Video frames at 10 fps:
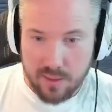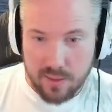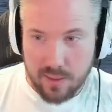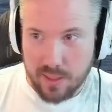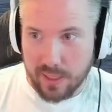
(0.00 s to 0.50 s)

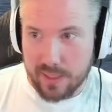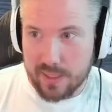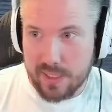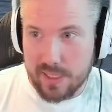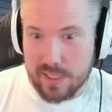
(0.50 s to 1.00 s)
Like,
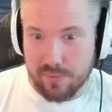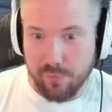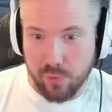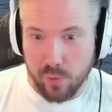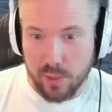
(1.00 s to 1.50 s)
this is
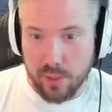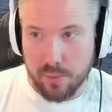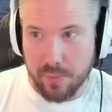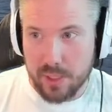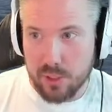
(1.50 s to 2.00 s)
fully
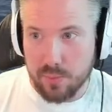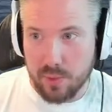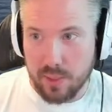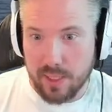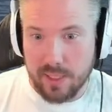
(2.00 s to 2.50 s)
overmatchable,
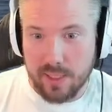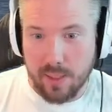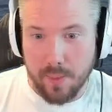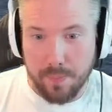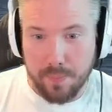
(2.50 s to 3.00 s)
and then
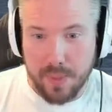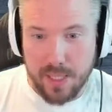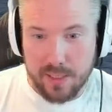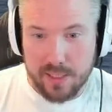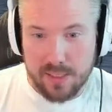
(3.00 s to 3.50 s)

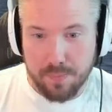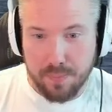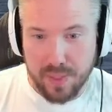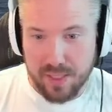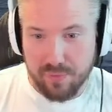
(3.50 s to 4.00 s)
this
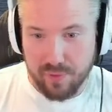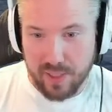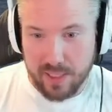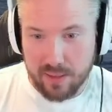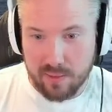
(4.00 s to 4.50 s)
big
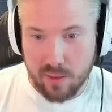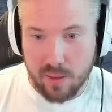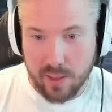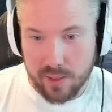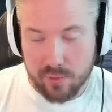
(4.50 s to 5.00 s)
flat
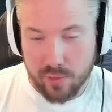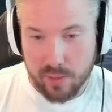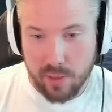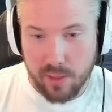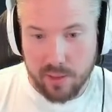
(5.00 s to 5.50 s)
target right
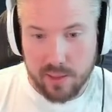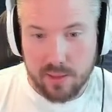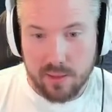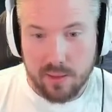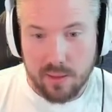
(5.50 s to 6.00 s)
behind it.
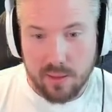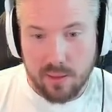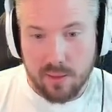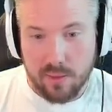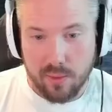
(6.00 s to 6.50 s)

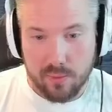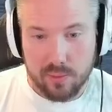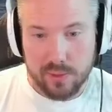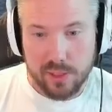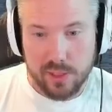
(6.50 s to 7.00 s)
Holy
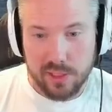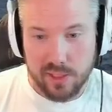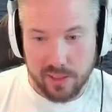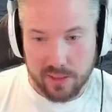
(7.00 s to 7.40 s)
shit.